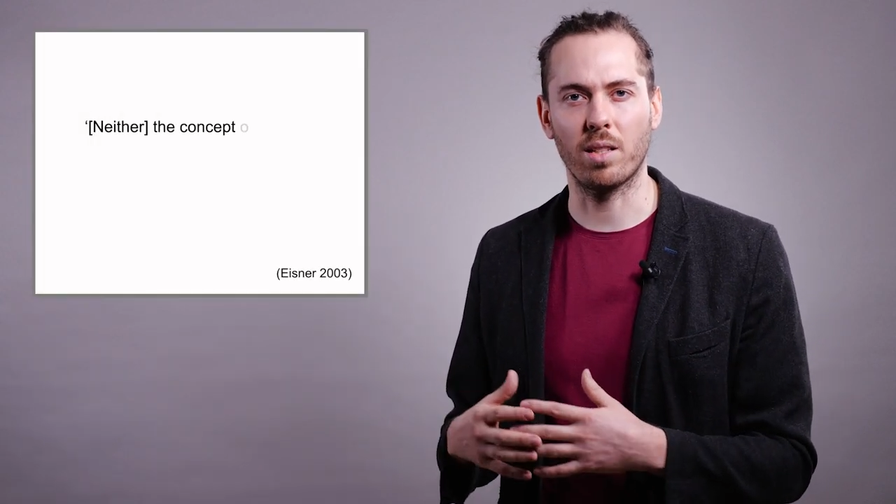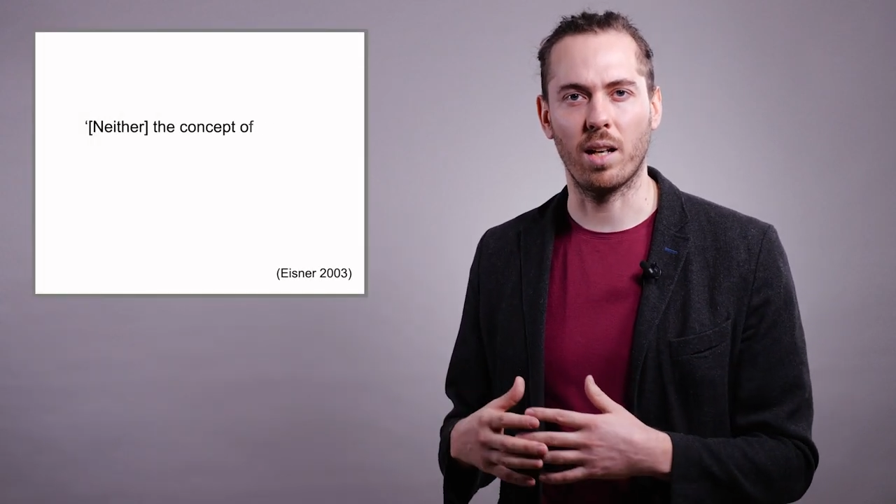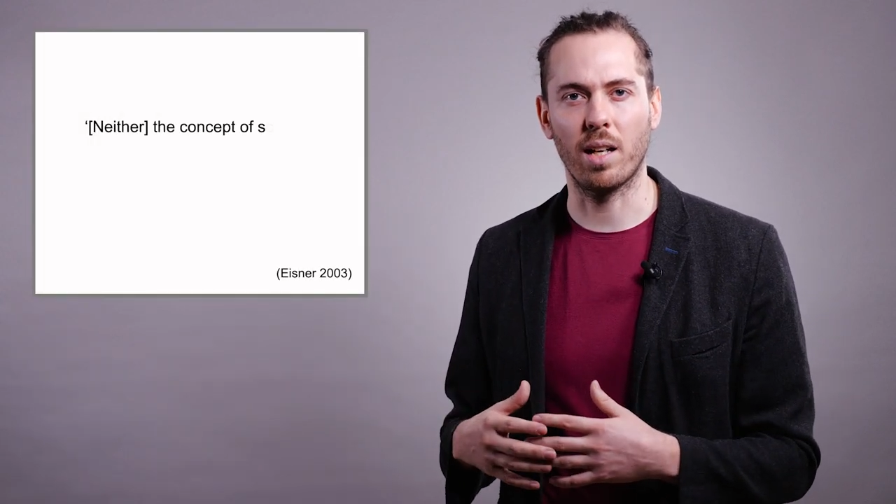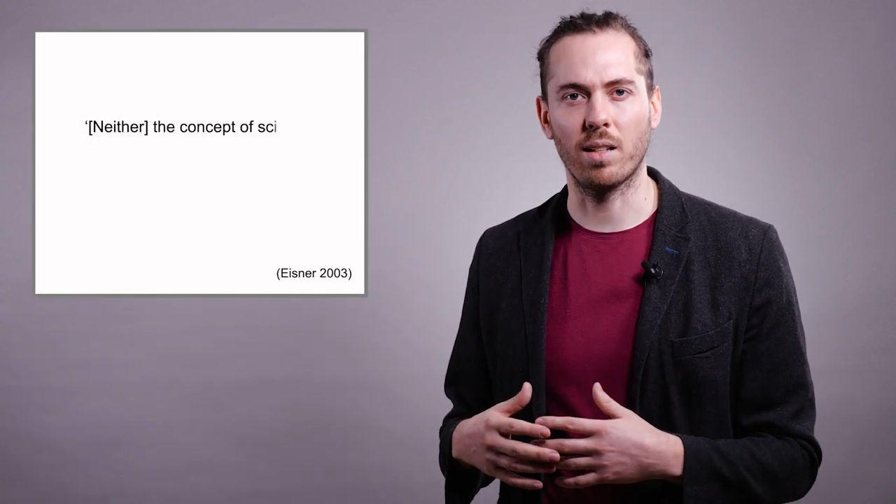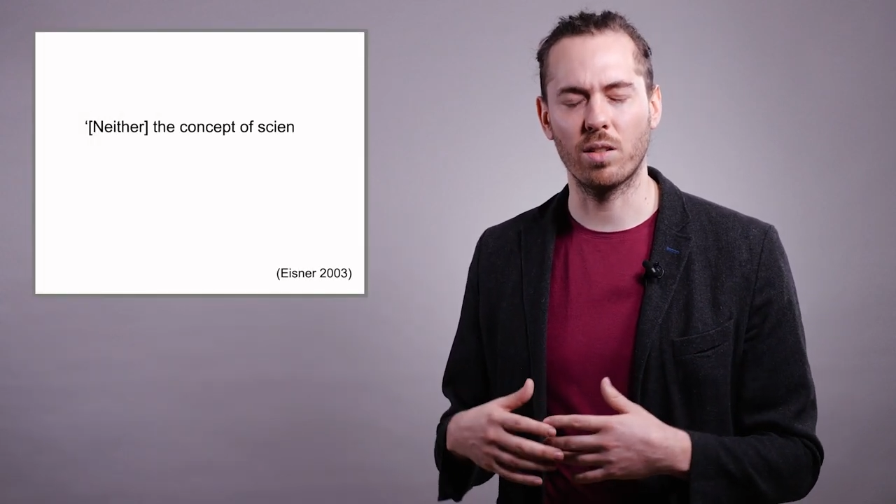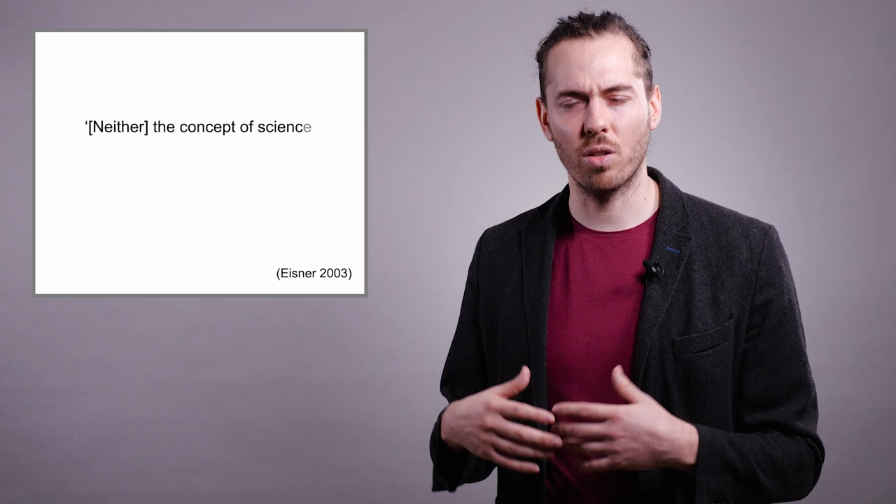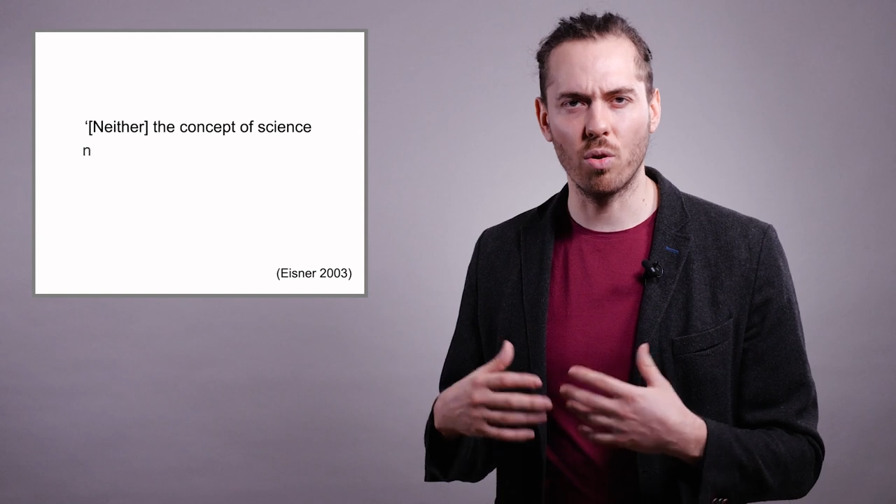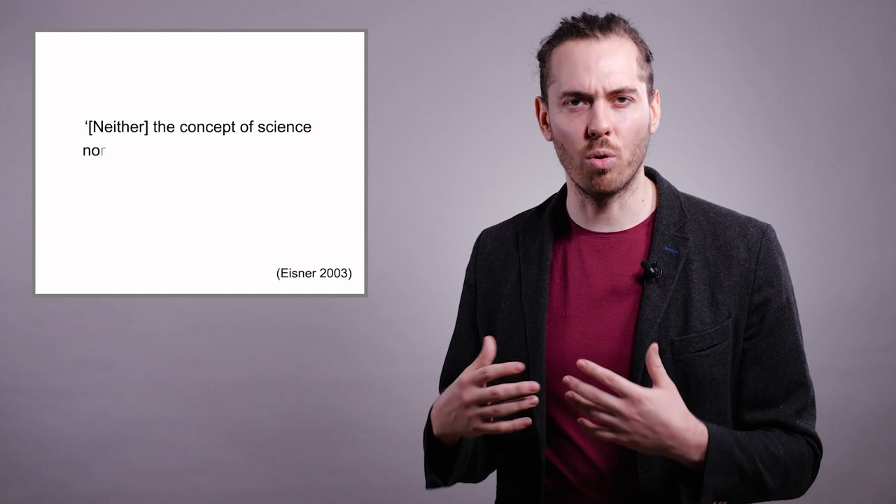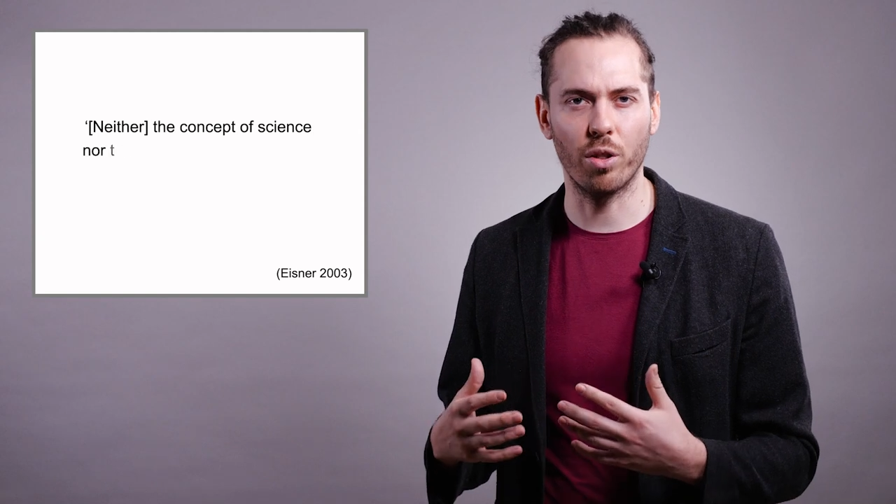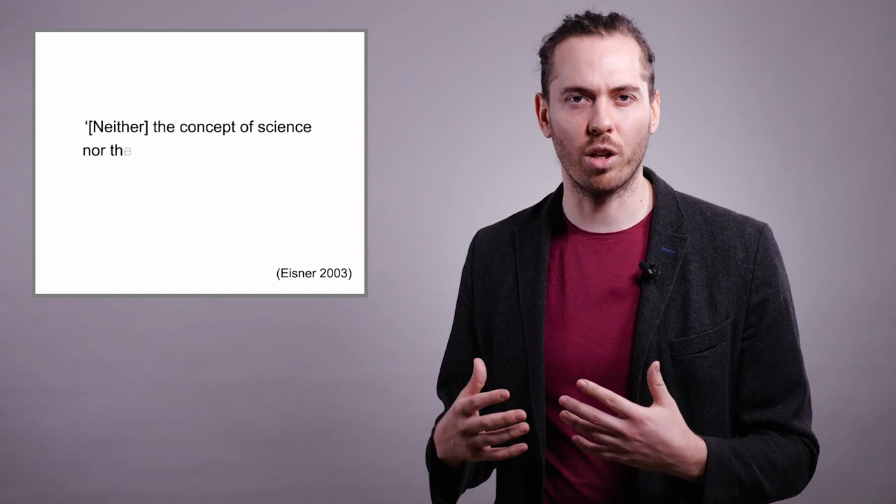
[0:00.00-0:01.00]
science
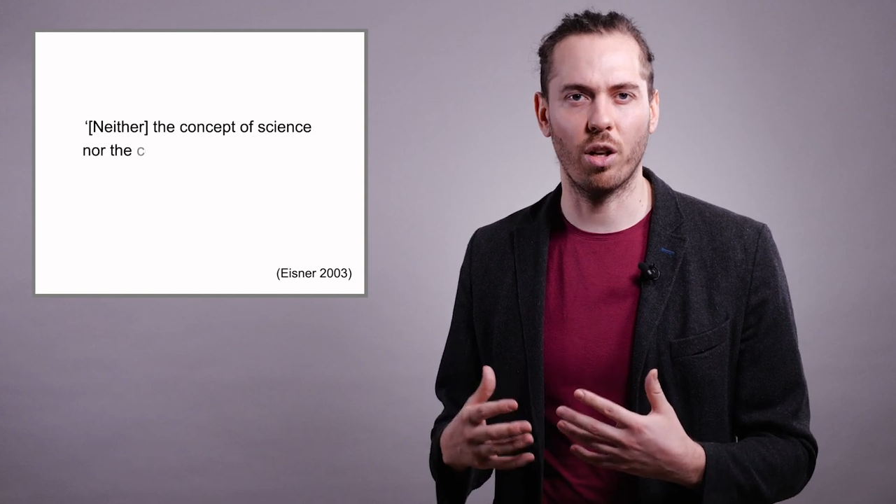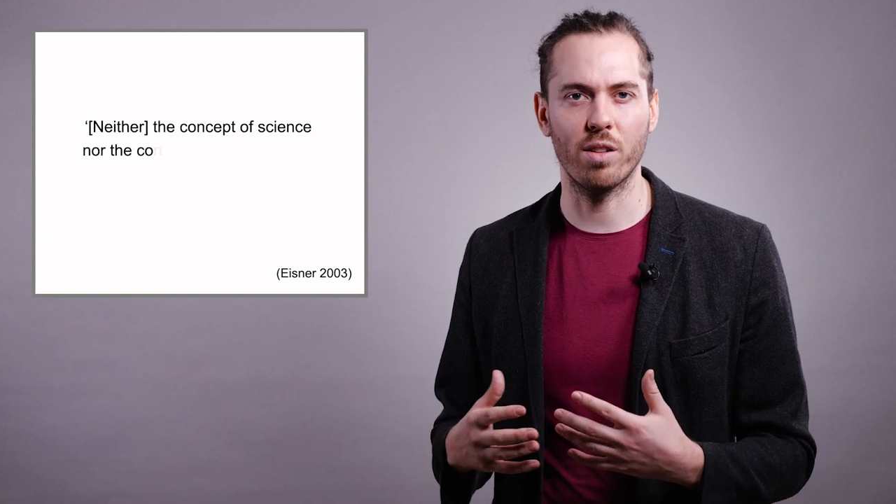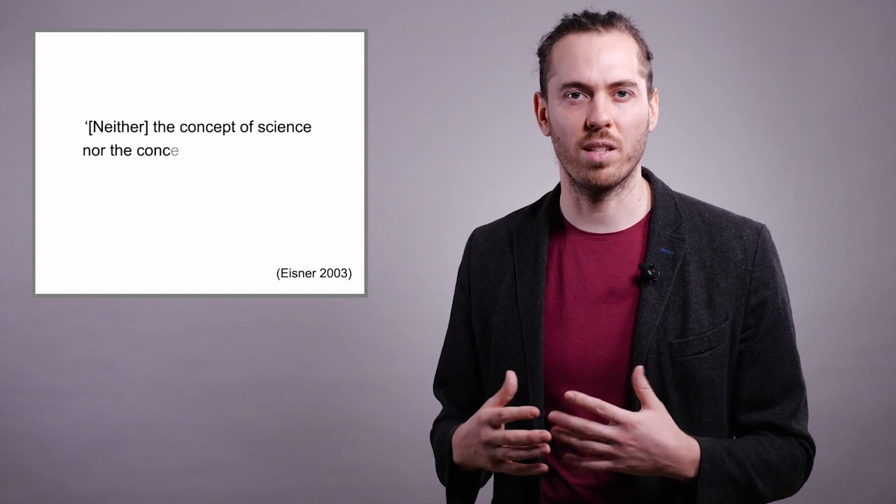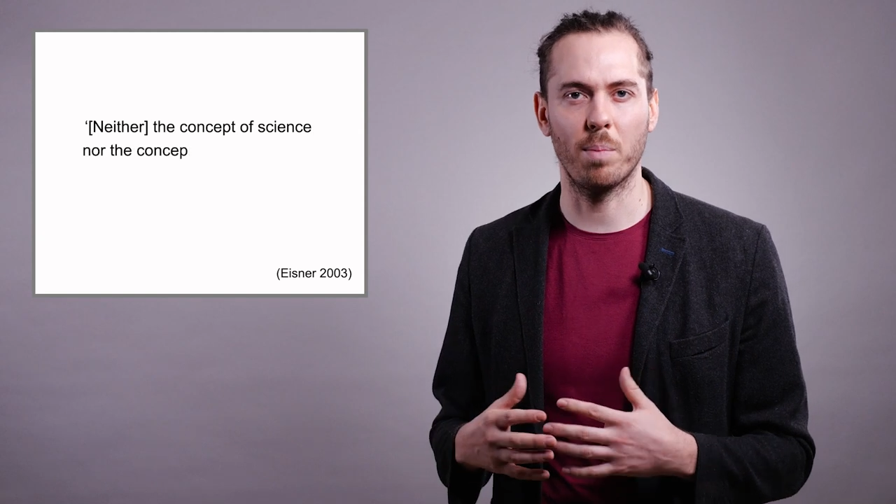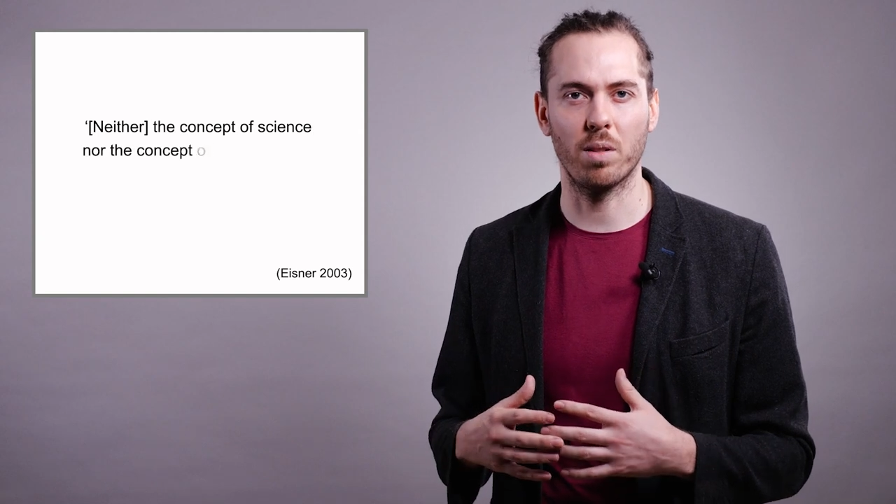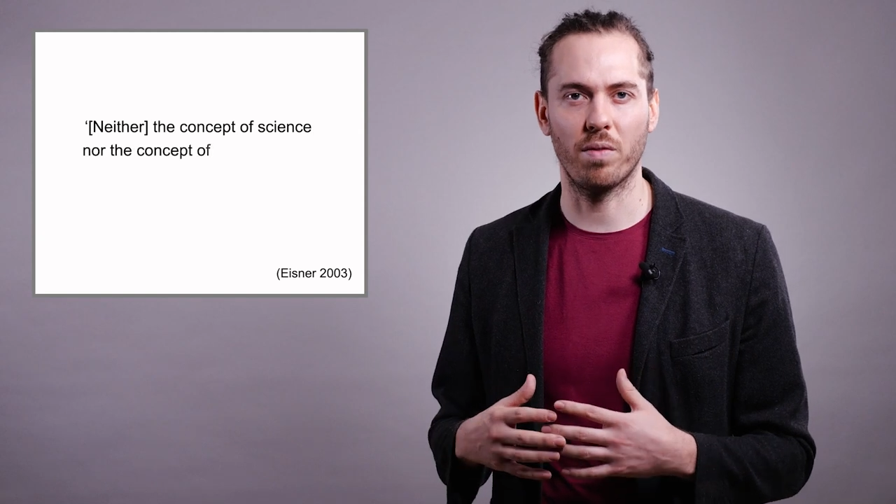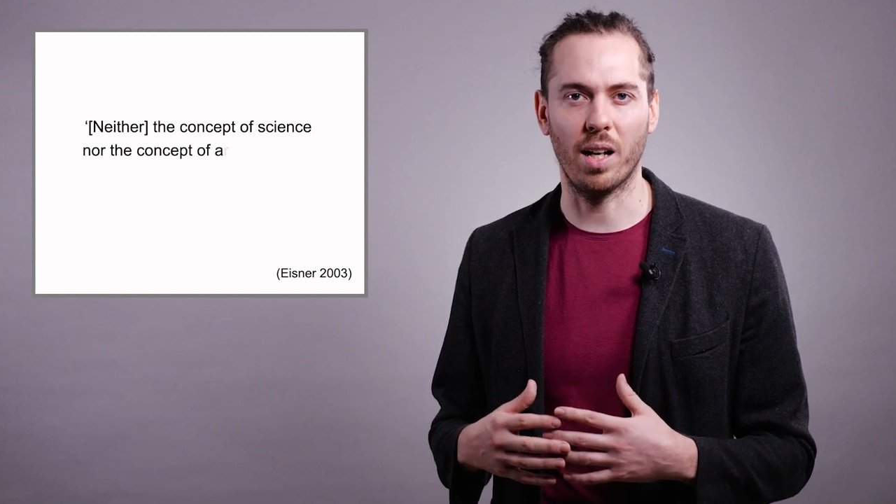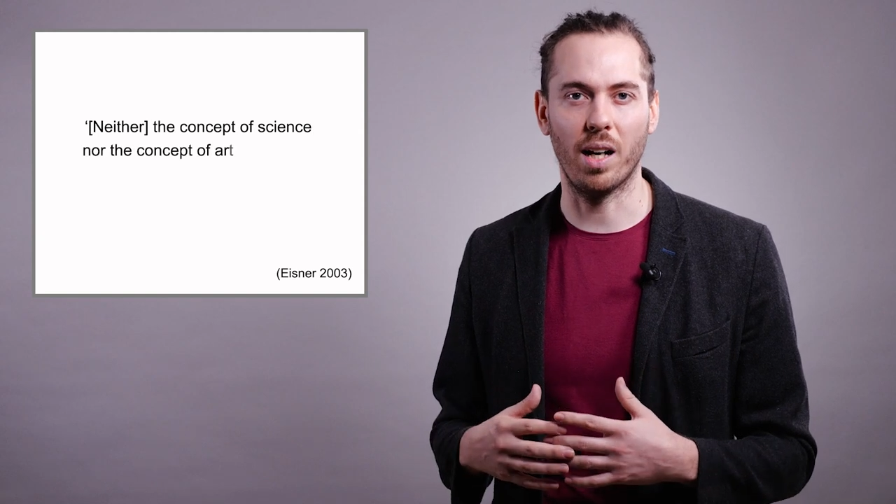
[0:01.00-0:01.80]
nor the concept of